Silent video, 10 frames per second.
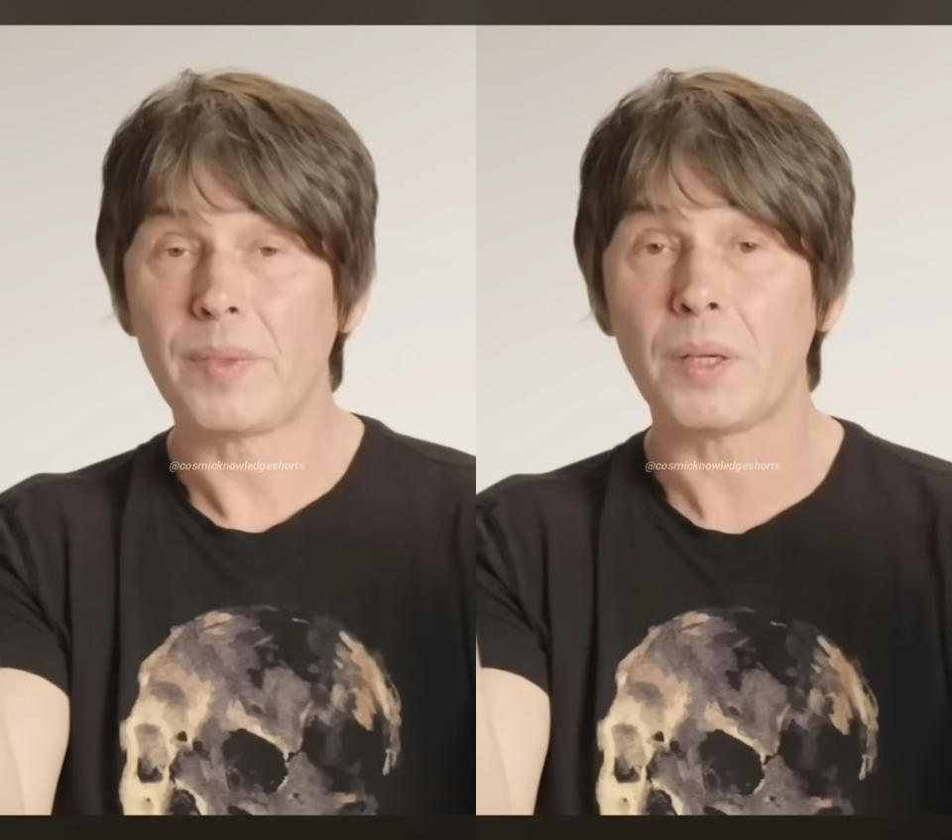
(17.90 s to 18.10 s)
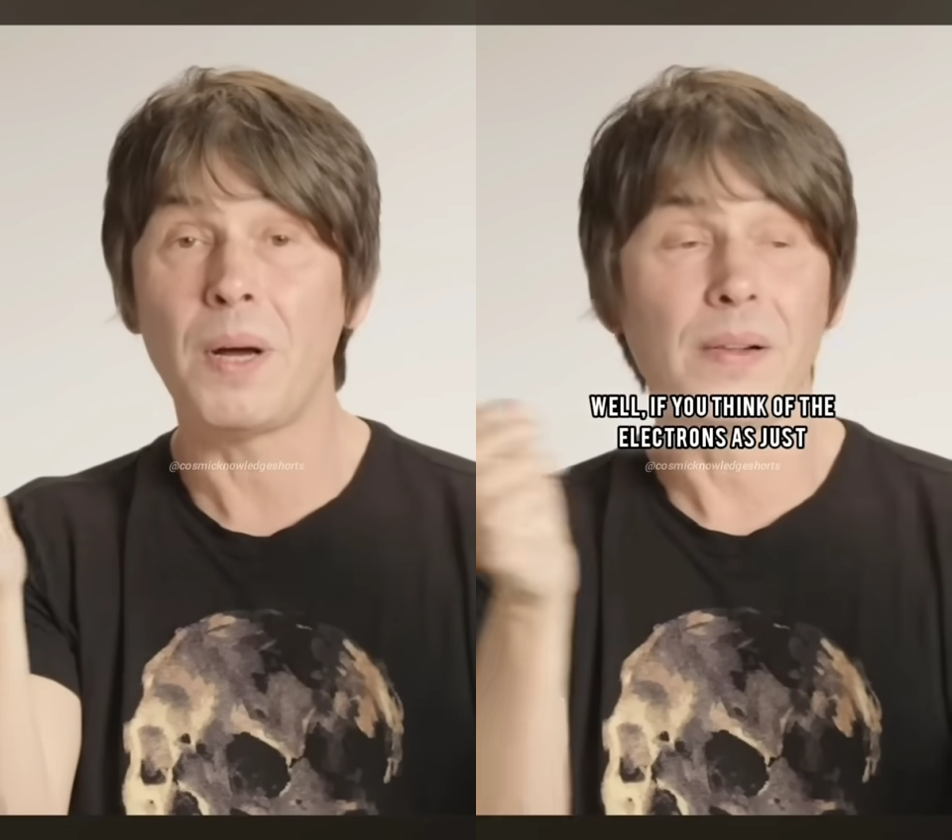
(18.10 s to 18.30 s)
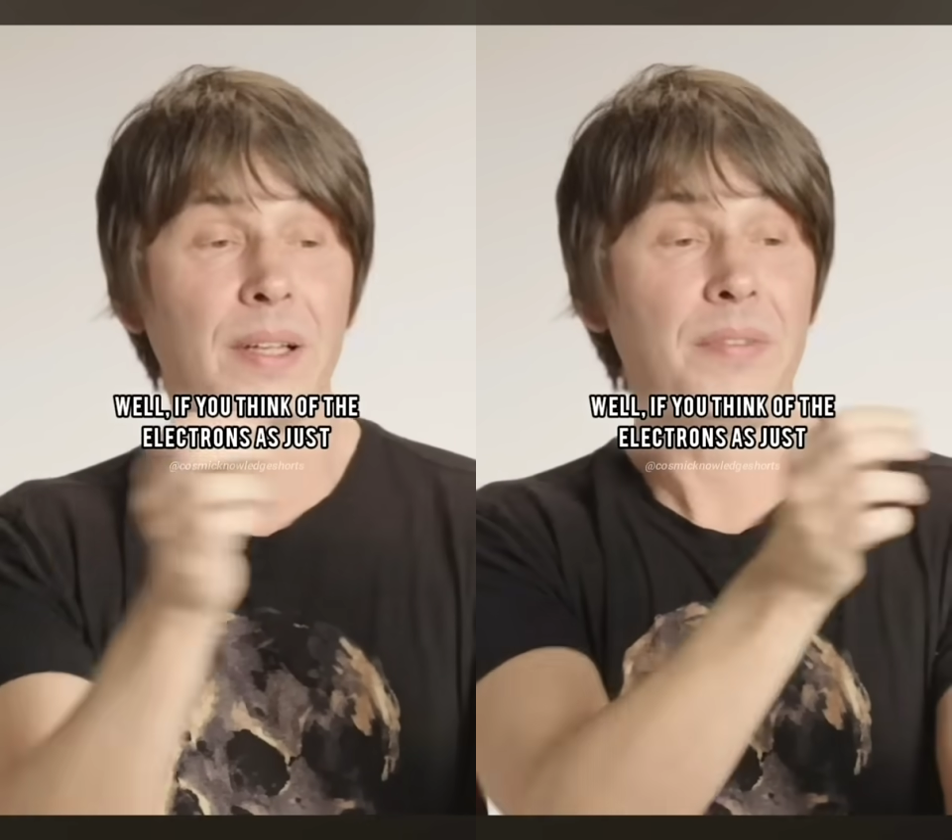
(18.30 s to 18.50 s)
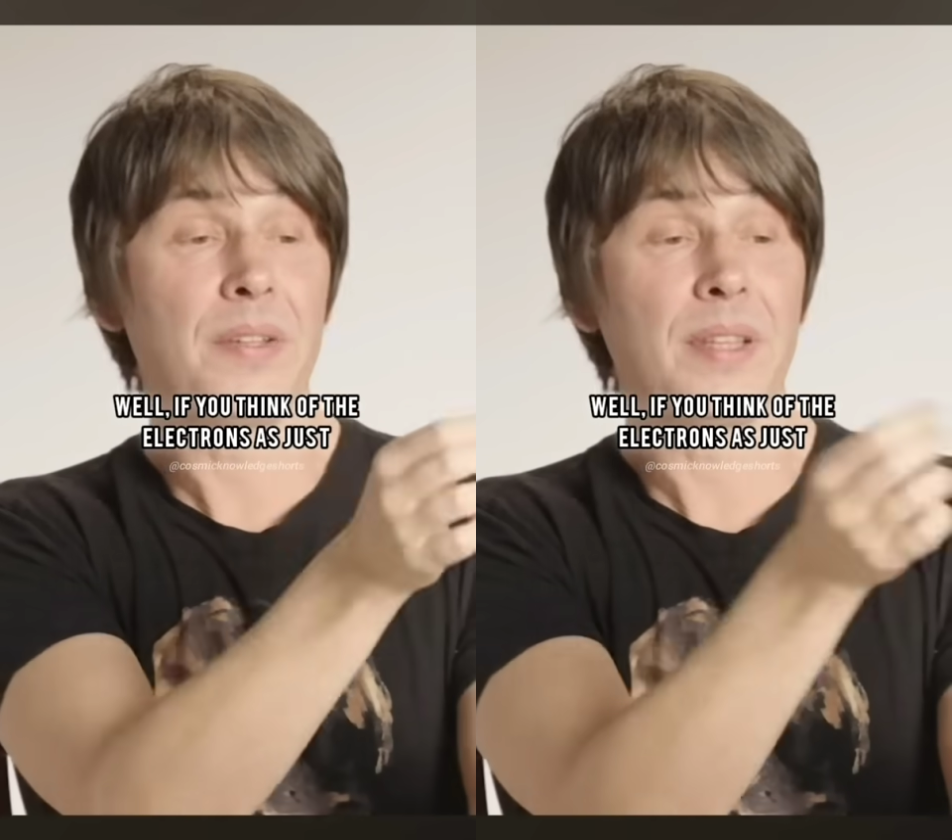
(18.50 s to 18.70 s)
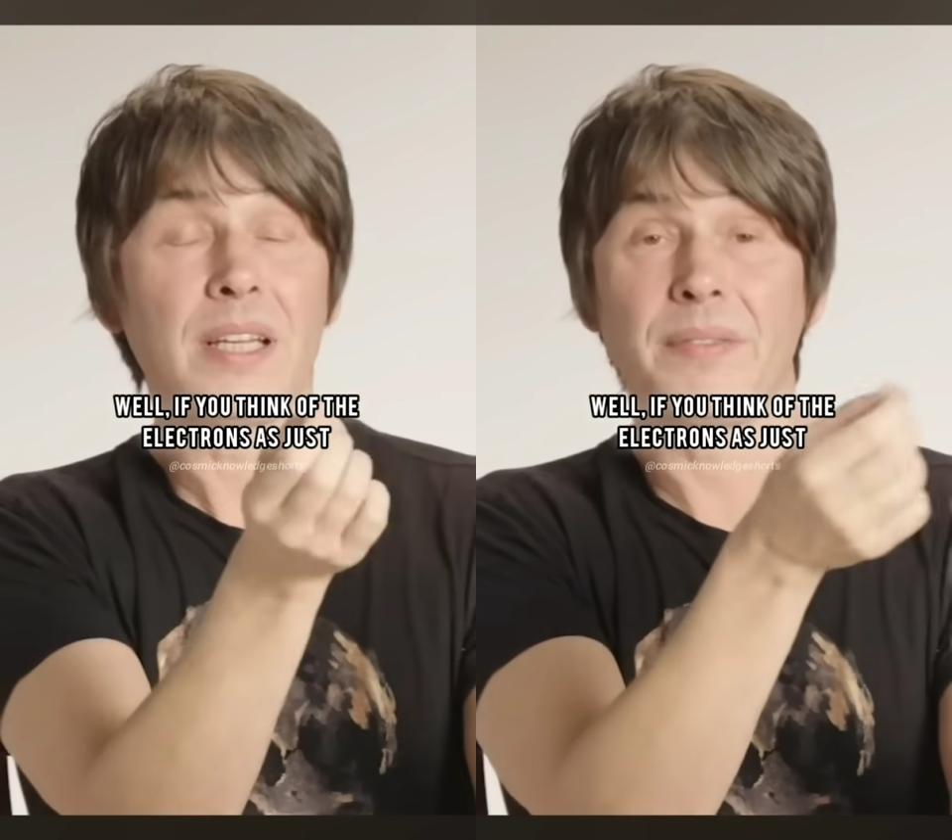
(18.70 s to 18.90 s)
Well, if you
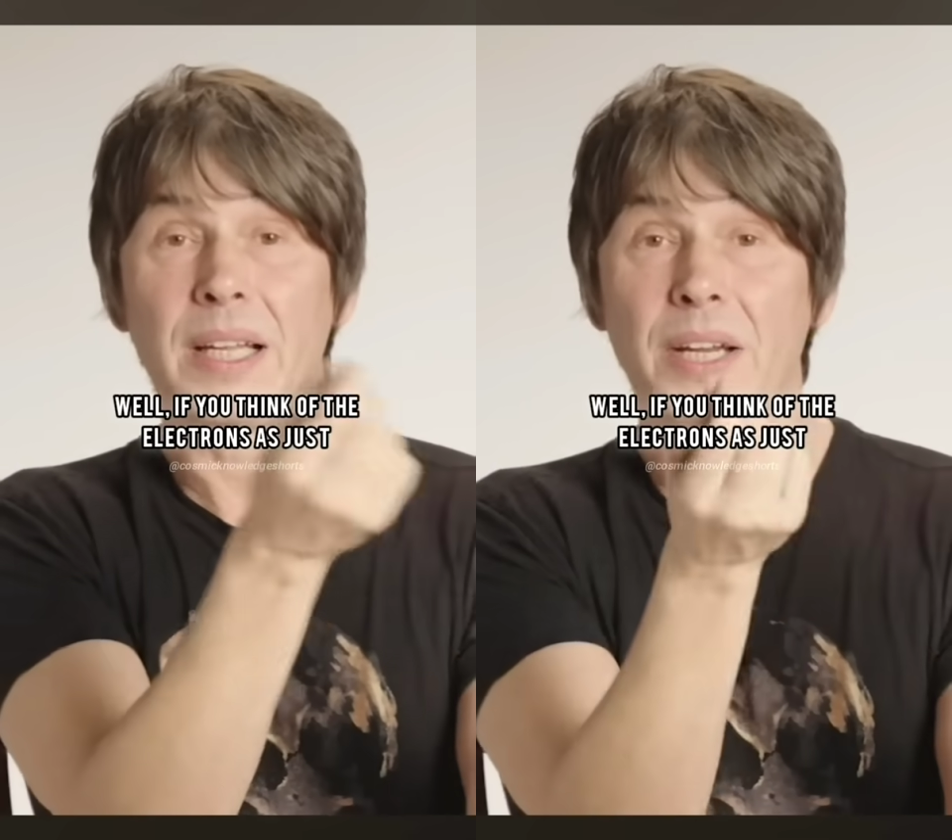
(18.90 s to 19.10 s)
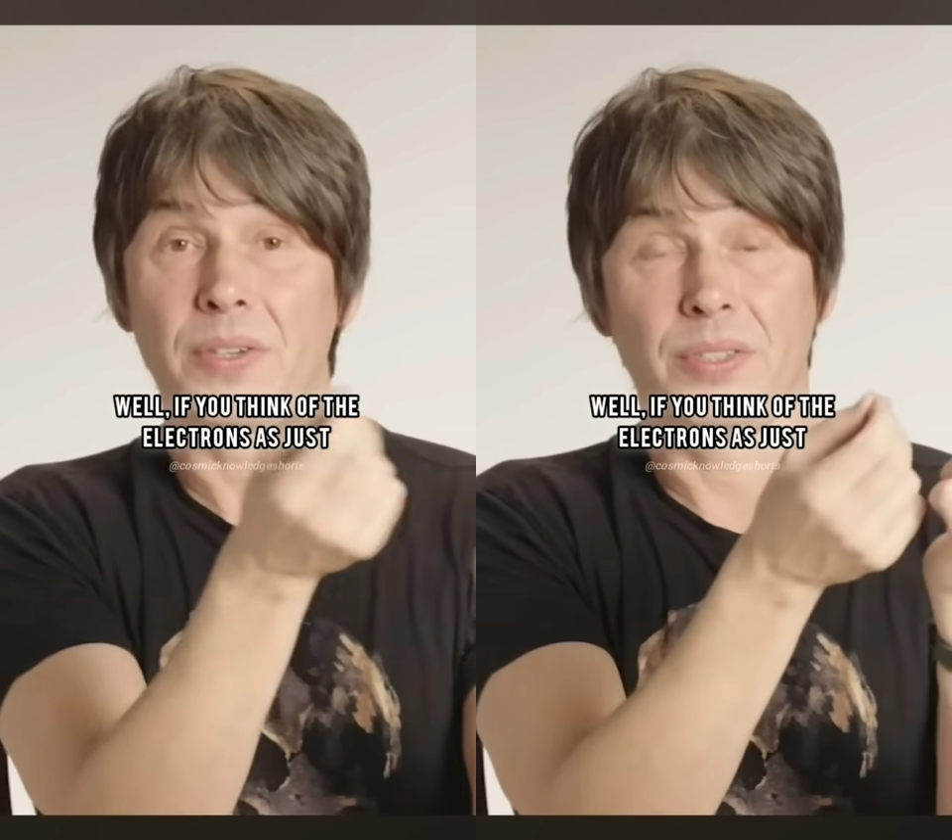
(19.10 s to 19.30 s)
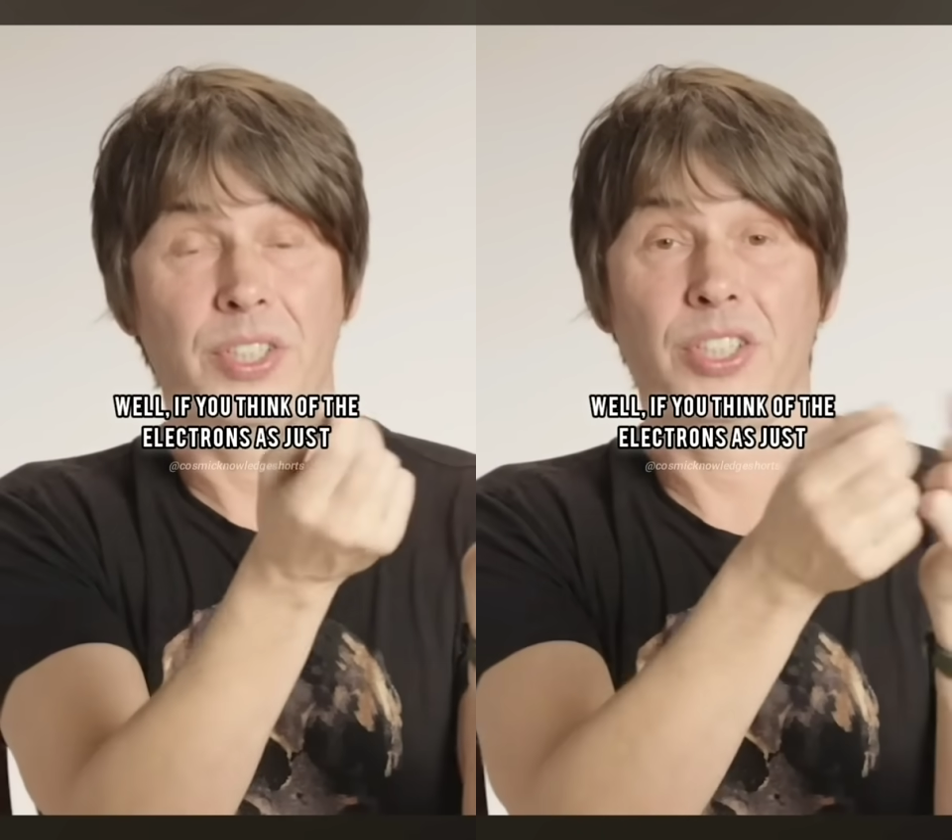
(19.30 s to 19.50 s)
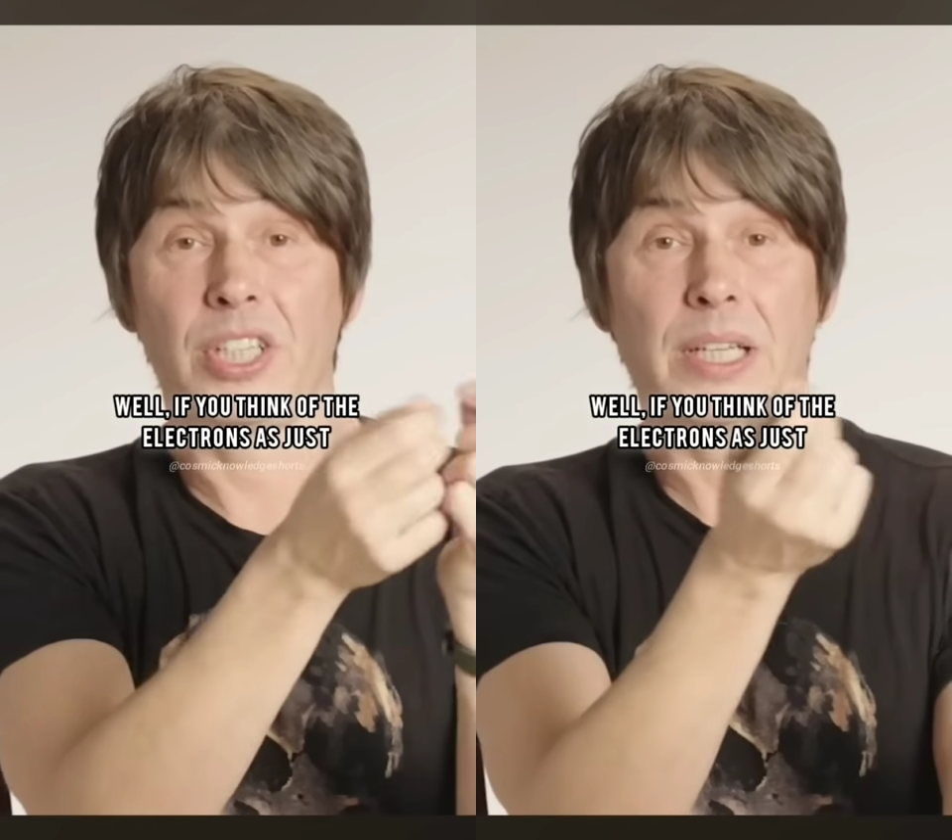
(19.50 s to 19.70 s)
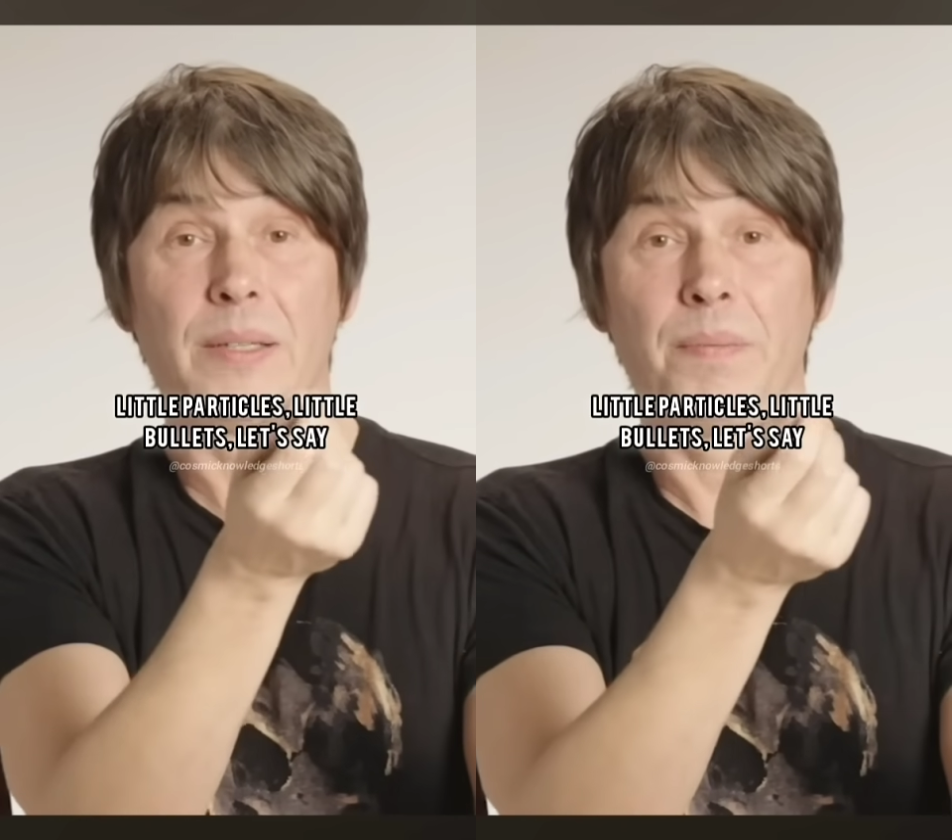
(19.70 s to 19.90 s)
think of the electrons as just little